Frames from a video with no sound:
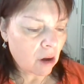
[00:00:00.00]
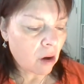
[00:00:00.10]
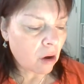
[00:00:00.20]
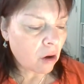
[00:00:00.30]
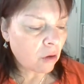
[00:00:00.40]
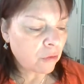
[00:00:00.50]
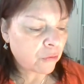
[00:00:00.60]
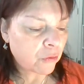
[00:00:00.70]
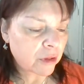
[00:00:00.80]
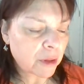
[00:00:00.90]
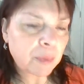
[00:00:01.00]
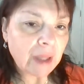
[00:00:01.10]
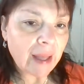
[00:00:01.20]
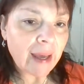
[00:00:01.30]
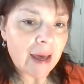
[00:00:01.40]
all for the
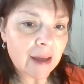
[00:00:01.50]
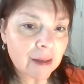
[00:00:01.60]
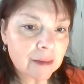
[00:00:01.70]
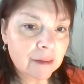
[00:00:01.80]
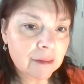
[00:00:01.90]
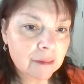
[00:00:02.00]
plan